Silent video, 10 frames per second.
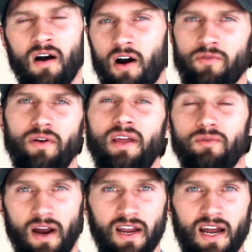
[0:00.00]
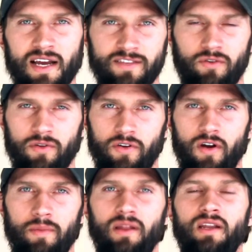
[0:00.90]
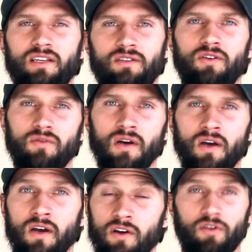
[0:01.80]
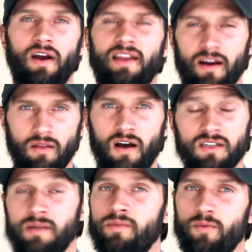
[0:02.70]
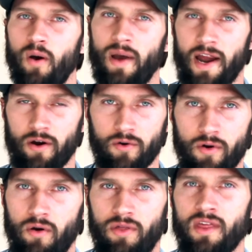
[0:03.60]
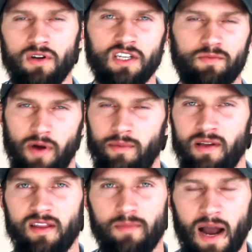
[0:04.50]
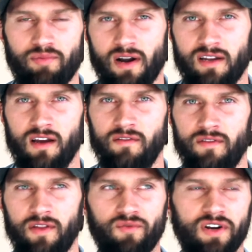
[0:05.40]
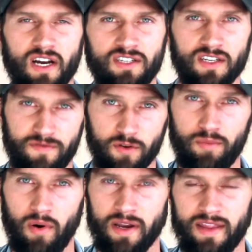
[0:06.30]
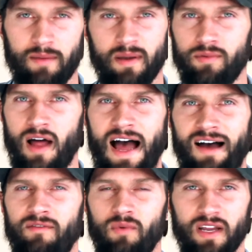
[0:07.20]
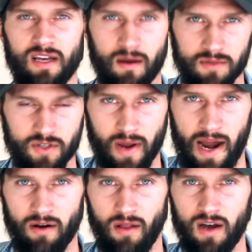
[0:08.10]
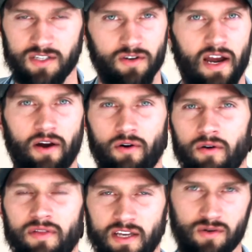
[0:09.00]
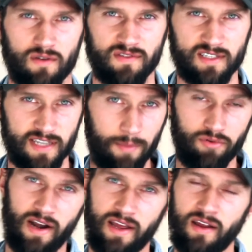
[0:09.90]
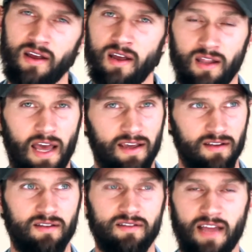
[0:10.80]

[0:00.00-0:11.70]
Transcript: aren't really recognized for their abilities to correct hair loss promote hair growth, which is probably the byproduct of the reductionist viewpoint that people have when it comes to hair loss or hair growth. They sort of separate it like